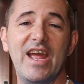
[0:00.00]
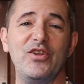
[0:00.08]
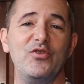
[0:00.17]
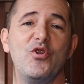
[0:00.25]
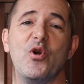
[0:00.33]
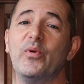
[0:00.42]

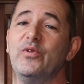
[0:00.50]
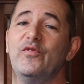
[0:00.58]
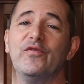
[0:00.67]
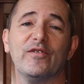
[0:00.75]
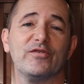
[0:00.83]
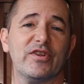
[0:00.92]
And you know, when you
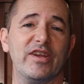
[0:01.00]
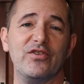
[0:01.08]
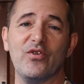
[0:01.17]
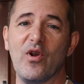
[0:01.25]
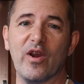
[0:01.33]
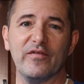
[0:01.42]
first get
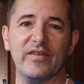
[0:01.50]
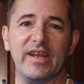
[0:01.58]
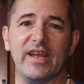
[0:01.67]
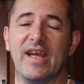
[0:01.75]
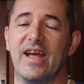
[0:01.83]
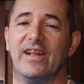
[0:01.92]
your R
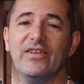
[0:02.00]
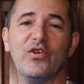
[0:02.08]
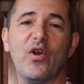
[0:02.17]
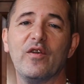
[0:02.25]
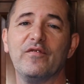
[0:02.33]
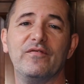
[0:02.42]
V, there
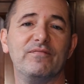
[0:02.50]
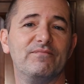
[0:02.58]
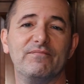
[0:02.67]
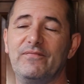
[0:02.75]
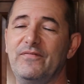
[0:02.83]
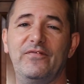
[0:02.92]
are
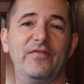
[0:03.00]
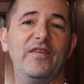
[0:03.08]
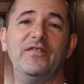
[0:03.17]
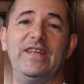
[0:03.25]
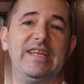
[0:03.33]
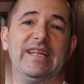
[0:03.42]

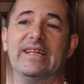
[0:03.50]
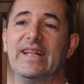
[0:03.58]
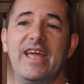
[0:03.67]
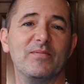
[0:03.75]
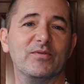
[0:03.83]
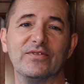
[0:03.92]
fifty
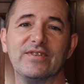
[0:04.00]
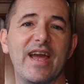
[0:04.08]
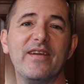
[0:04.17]
labels.